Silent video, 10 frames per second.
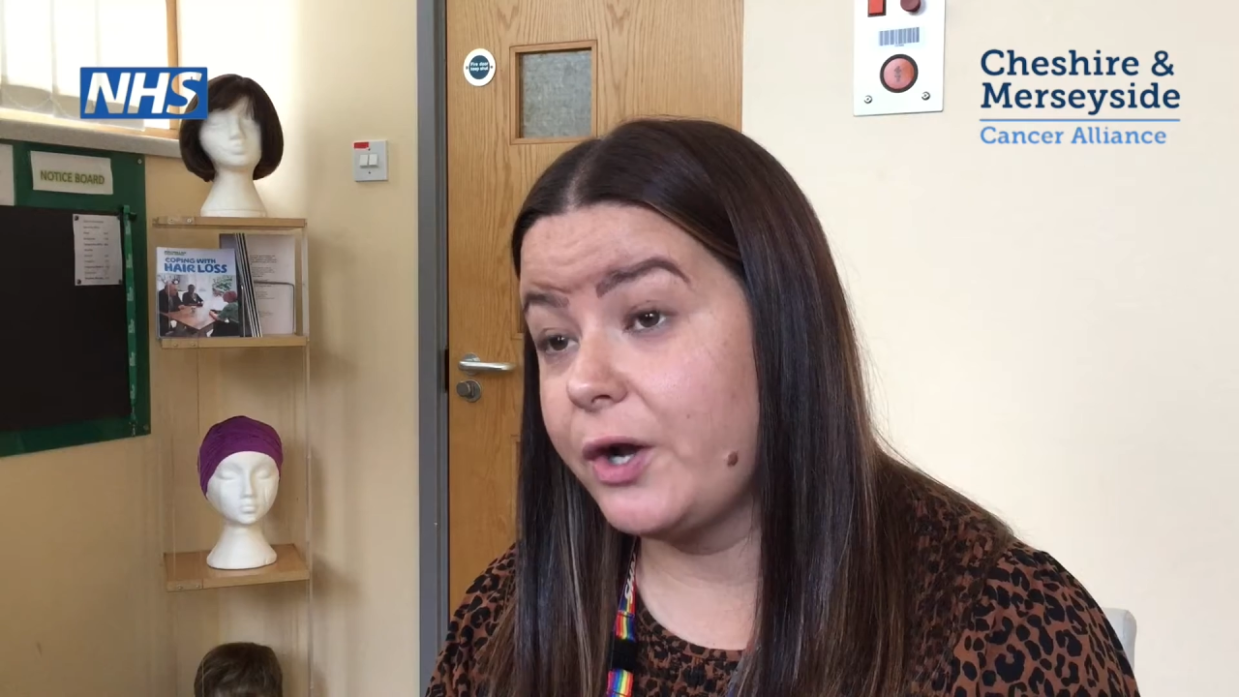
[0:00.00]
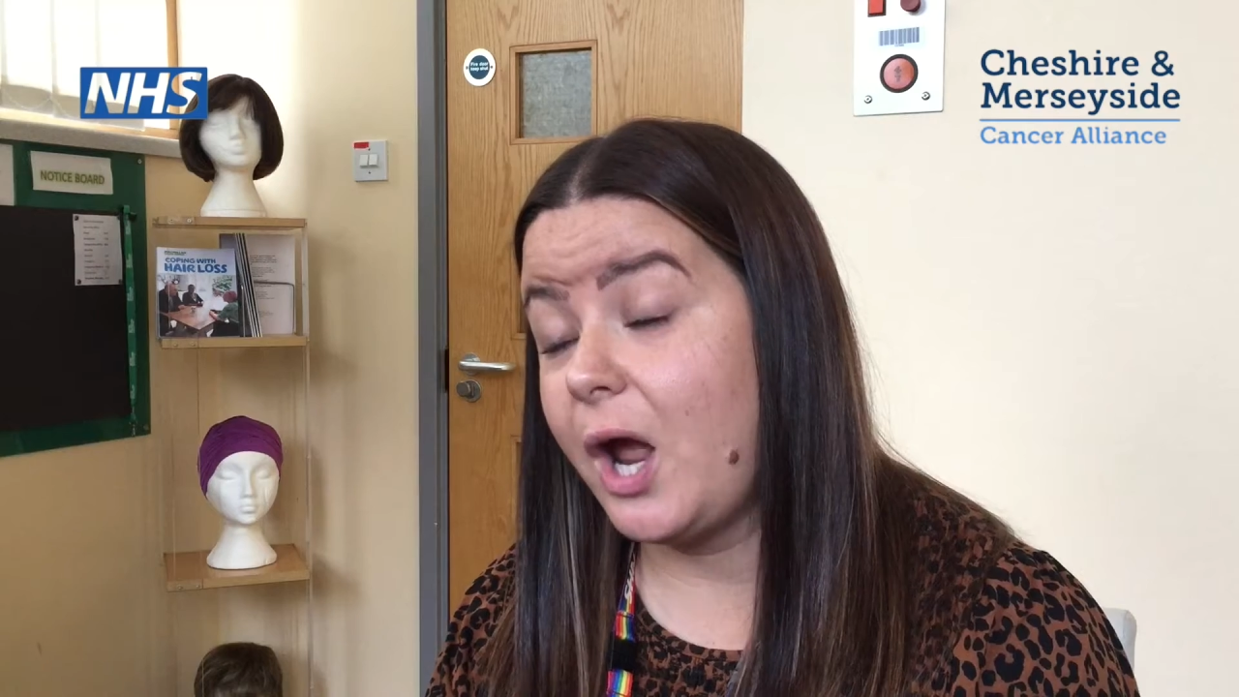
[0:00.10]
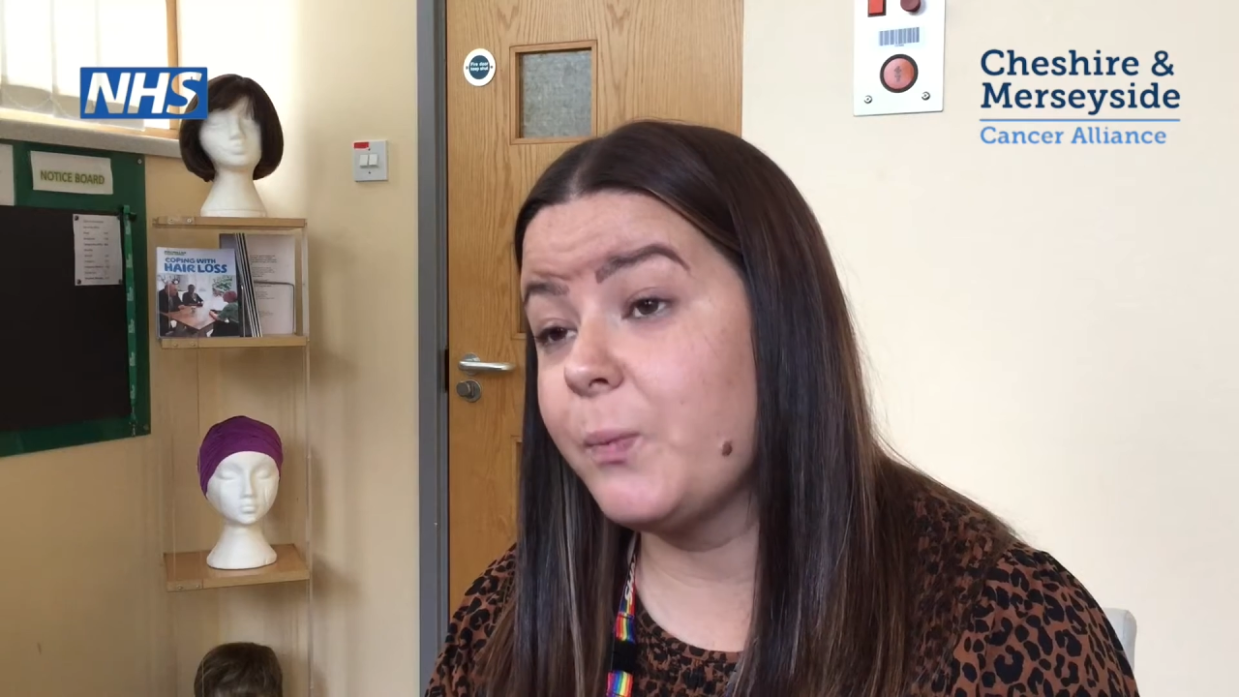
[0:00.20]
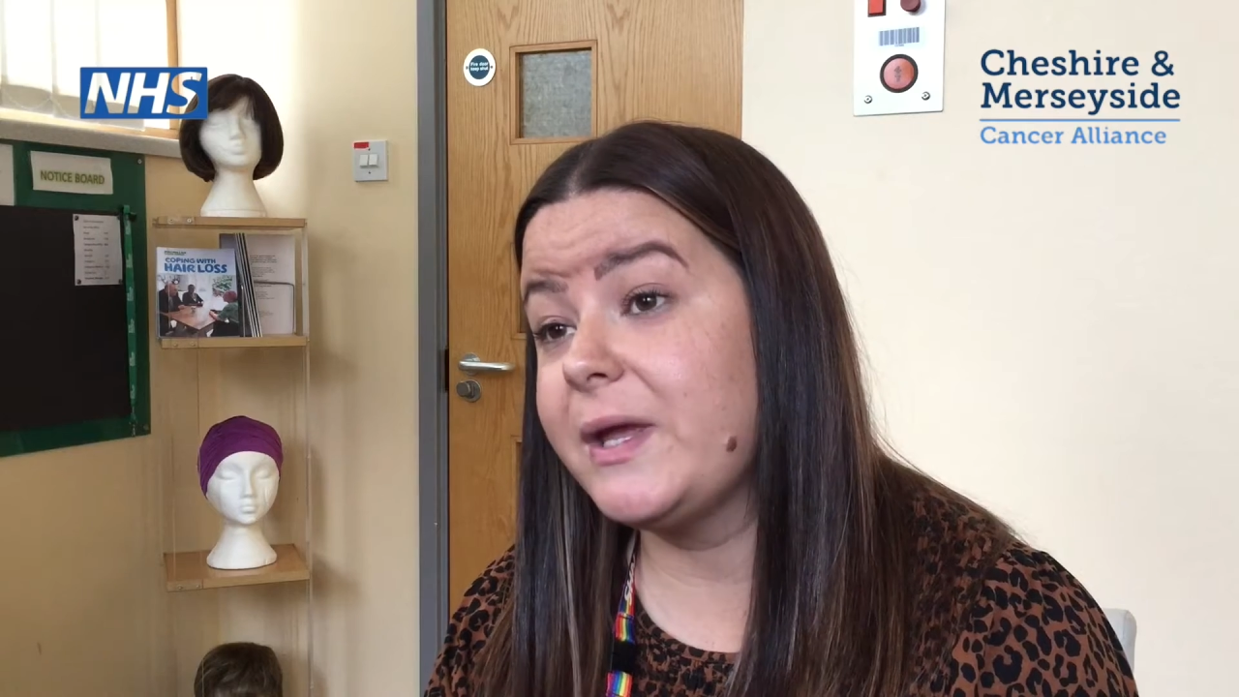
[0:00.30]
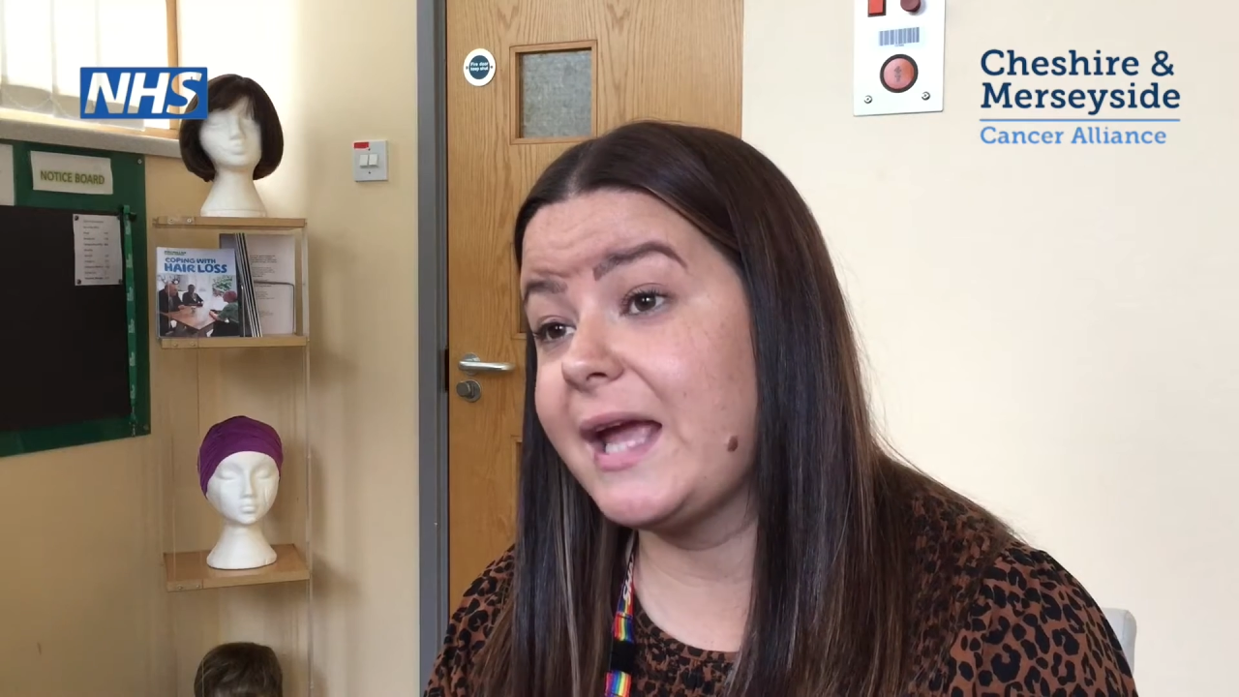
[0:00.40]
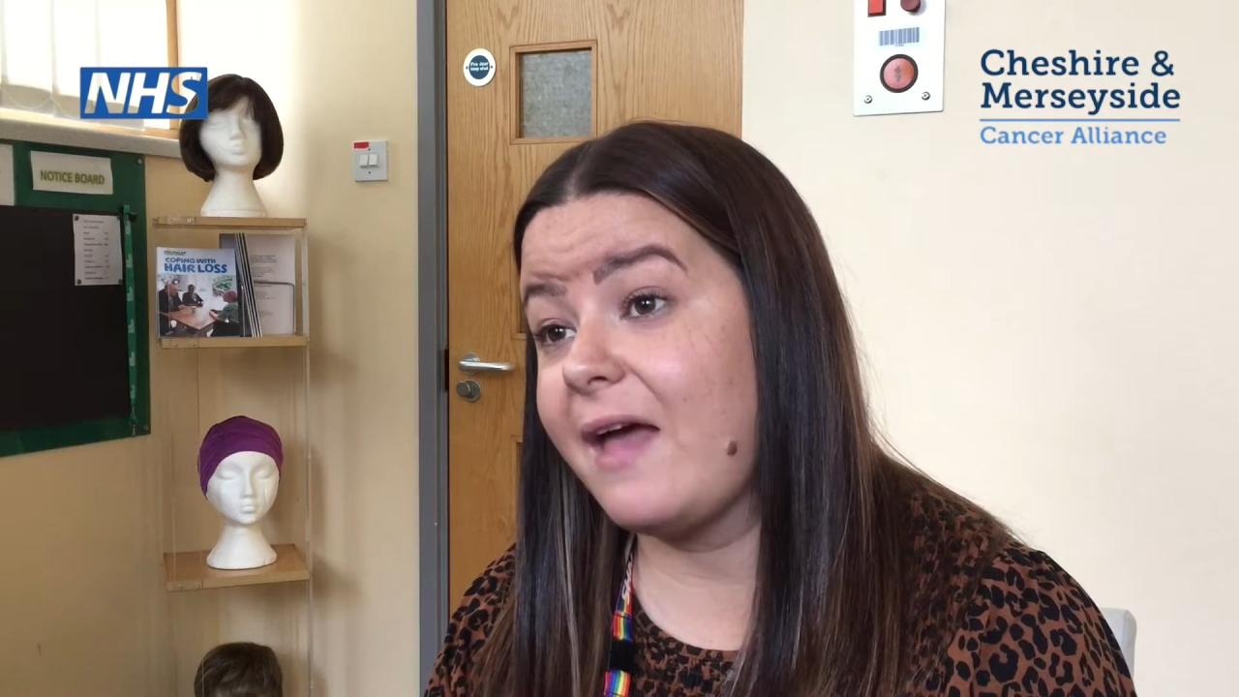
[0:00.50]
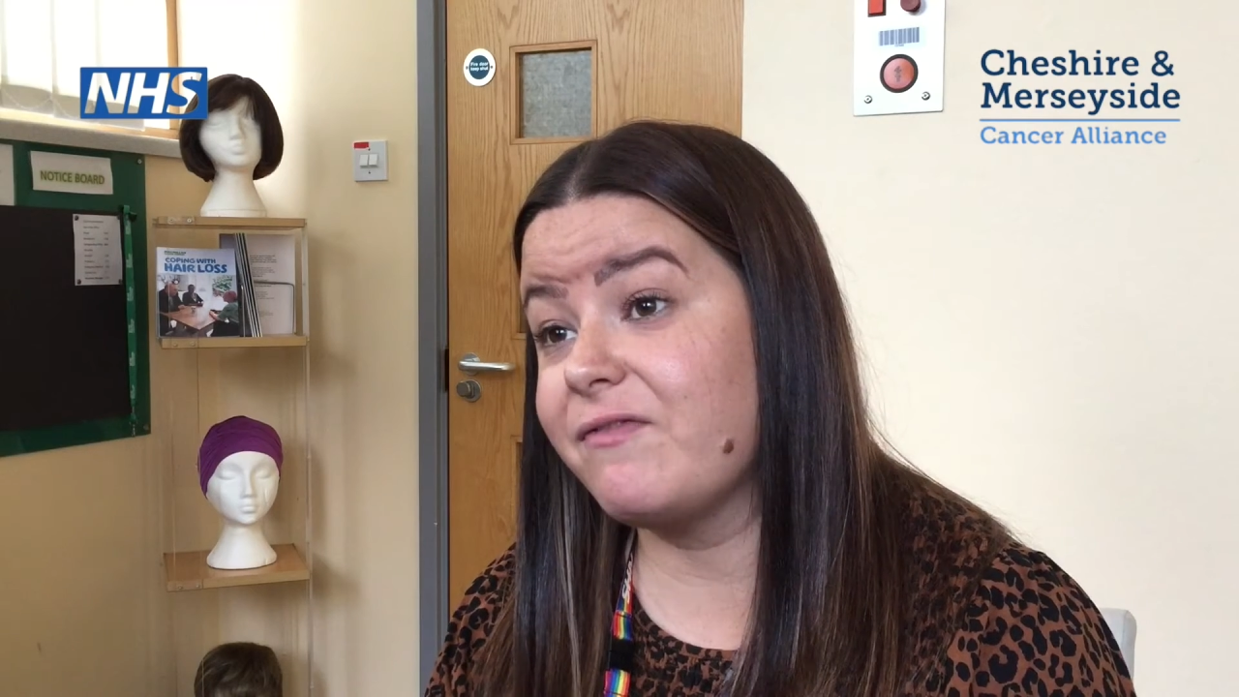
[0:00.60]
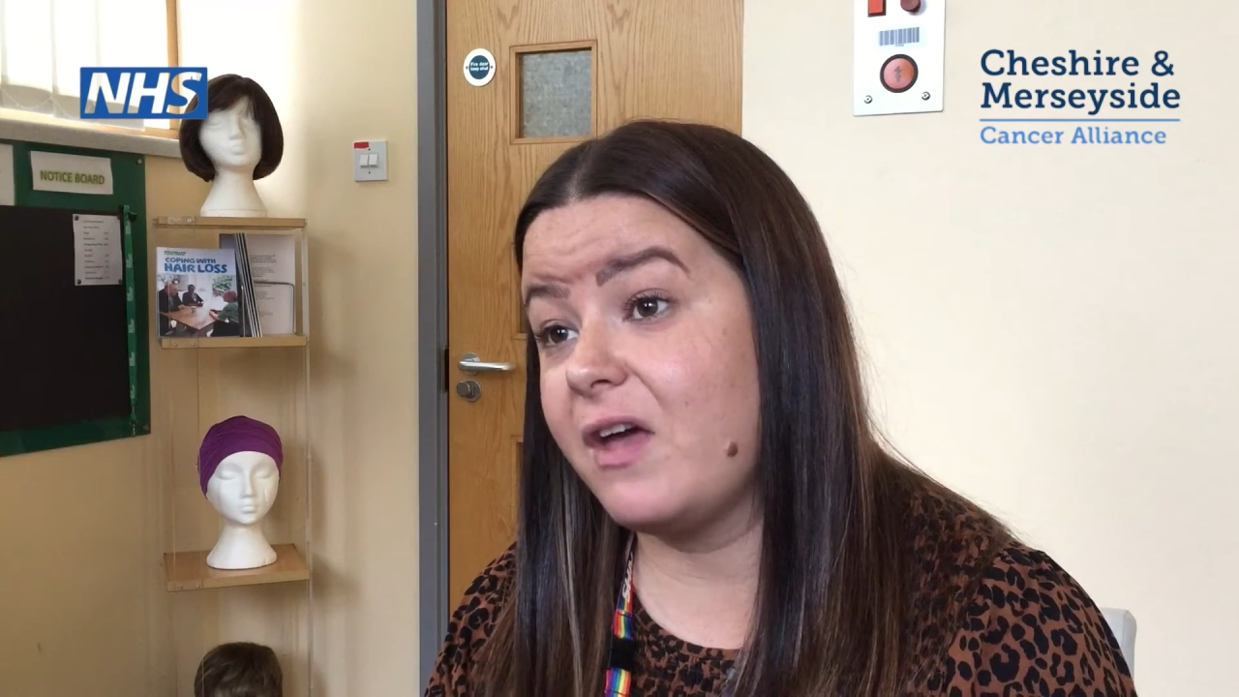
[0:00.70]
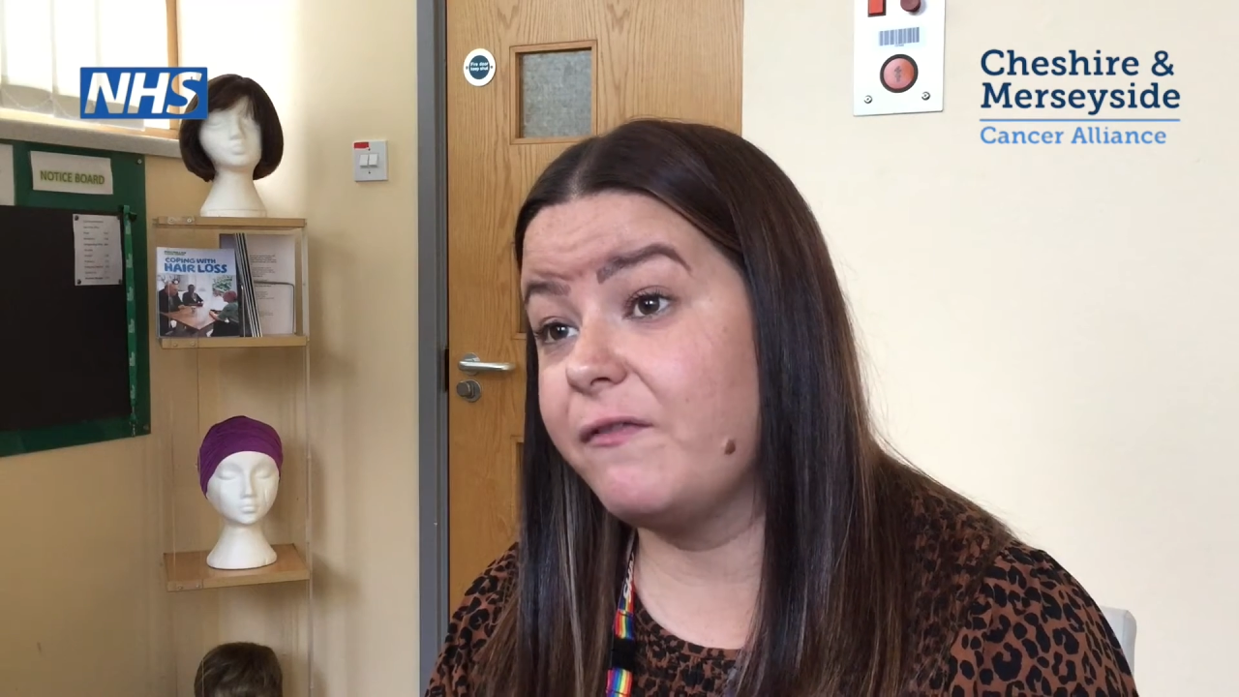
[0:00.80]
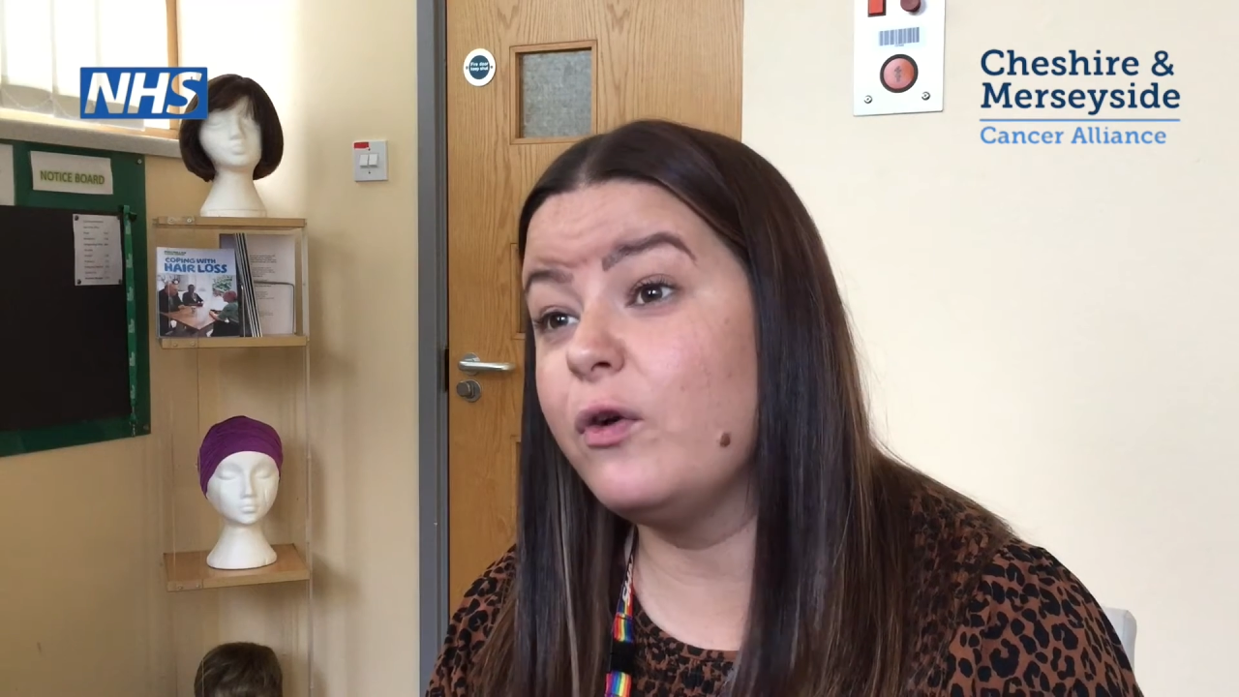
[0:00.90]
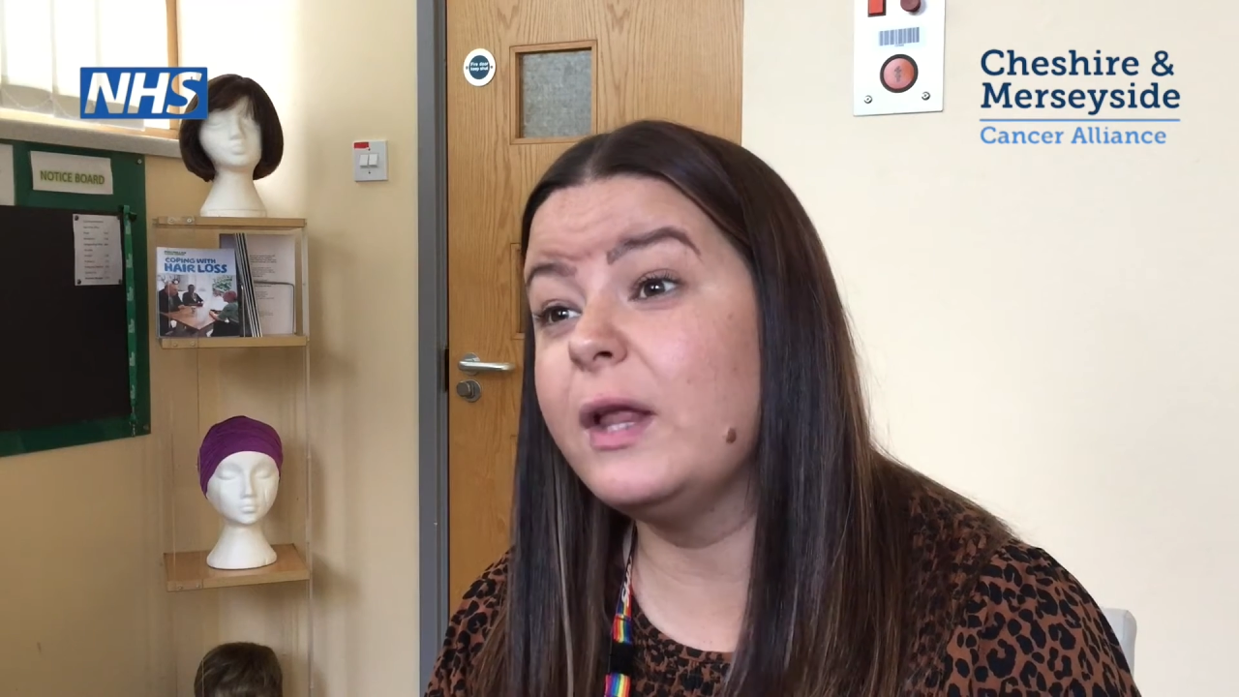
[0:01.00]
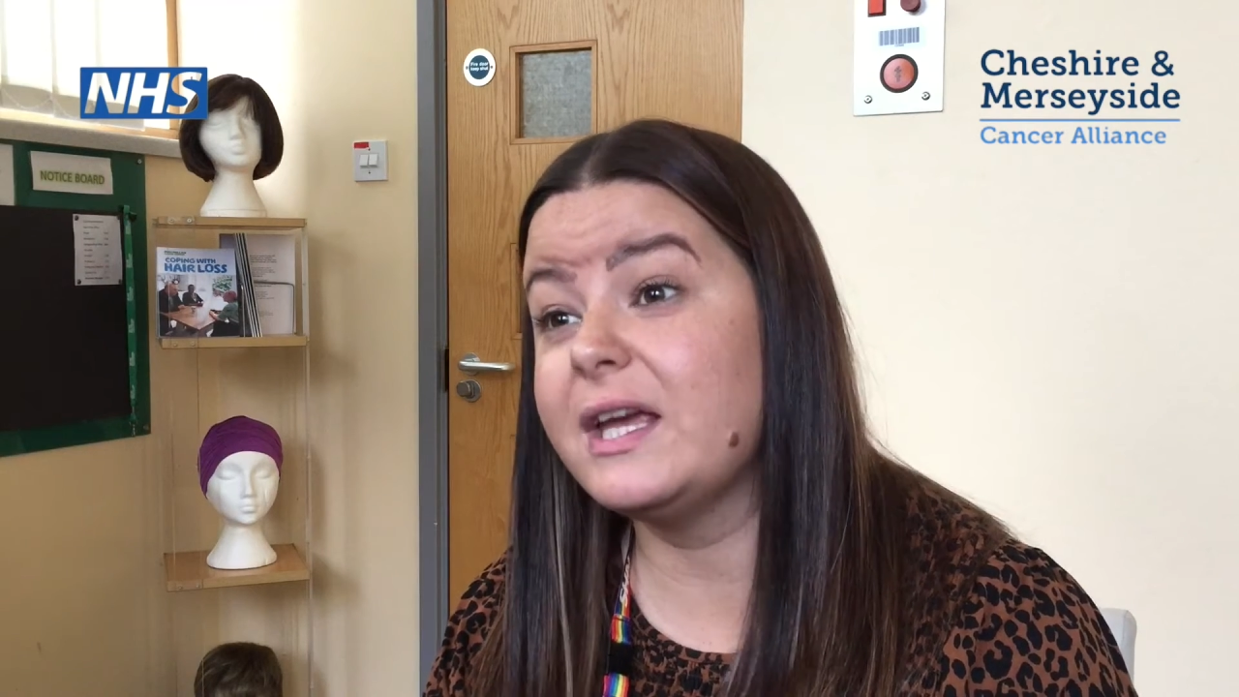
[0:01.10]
And we get their full